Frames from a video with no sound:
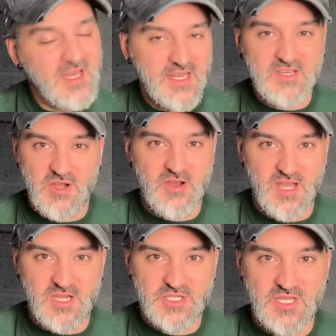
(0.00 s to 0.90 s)
I didn't go
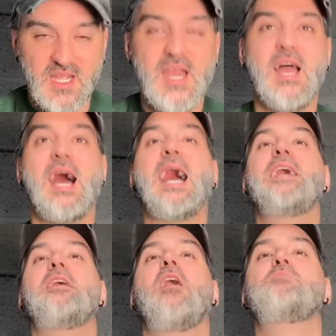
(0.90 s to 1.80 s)
last year.
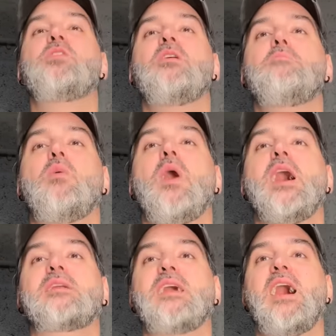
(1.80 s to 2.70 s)
Ada, I'm doing my
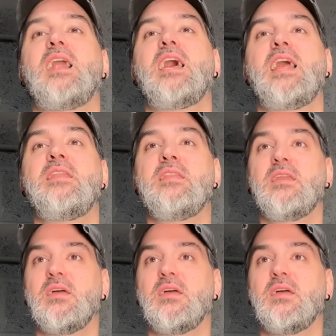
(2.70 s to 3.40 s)
work, darling.